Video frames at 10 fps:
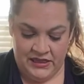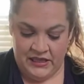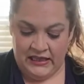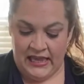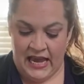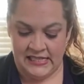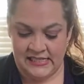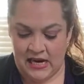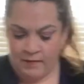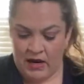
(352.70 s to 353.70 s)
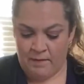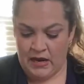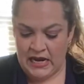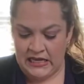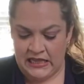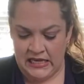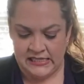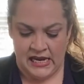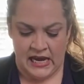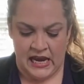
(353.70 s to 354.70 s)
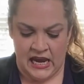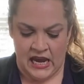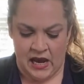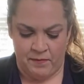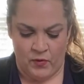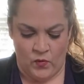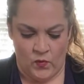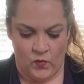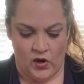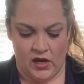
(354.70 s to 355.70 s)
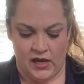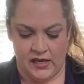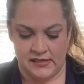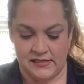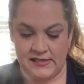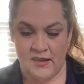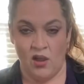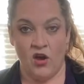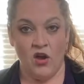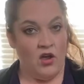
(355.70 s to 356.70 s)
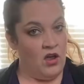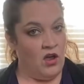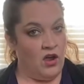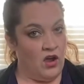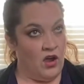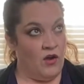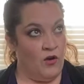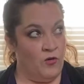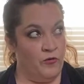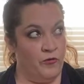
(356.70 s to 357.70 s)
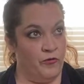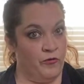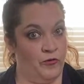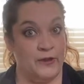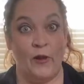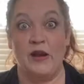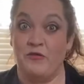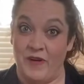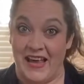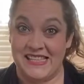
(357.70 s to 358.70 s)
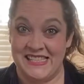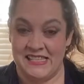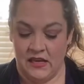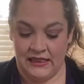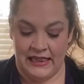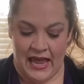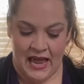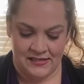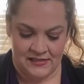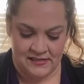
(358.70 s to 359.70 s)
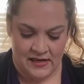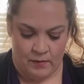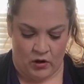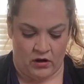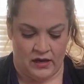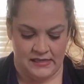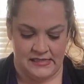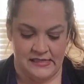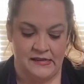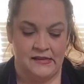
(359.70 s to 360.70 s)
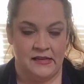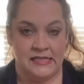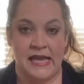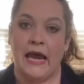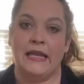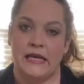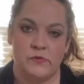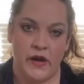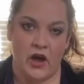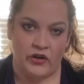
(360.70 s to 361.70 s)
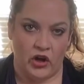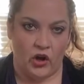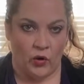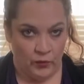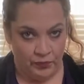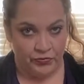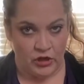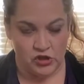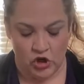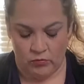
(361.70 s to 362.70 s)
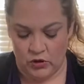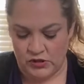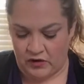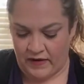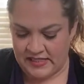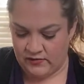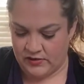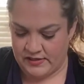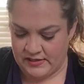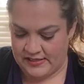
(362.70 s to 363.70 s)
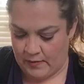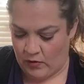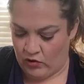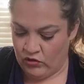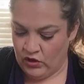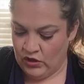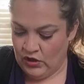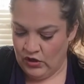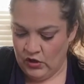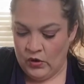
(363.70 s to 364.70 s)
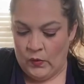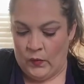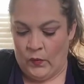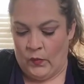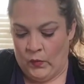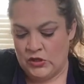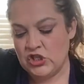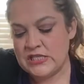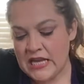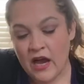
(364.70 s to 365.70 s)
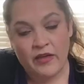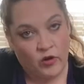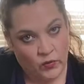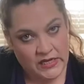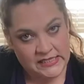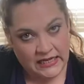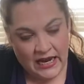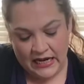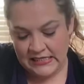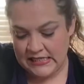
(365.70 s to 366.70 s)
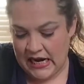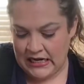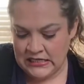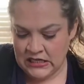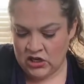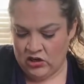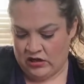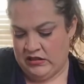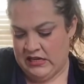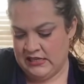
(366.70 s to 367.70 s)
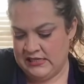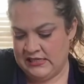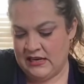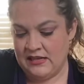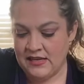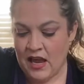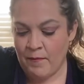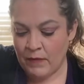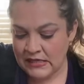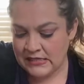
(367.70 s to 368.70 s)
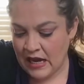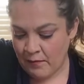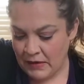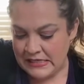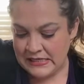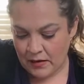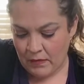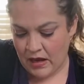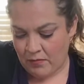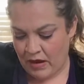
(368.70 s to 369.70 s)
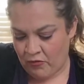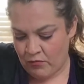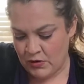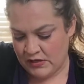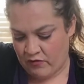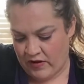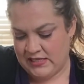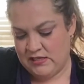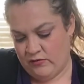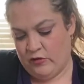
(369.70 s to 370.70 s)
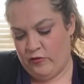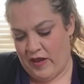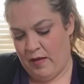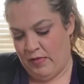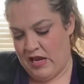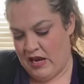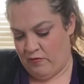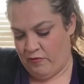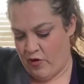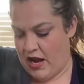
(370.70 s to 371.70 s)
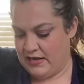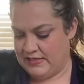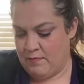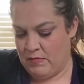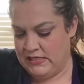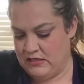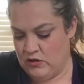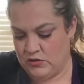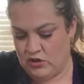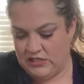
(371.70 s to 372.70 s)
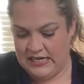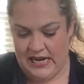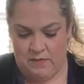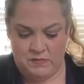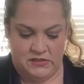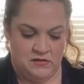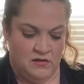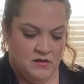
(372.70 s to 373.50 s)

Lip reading: The last time I made this at camp was Floyd Fest last summer, because sadly, as we all know, there's music festivals this summer, which is the other reason I decided to cook this, because I'm missing my music festival family and friends. I'm missing those good times.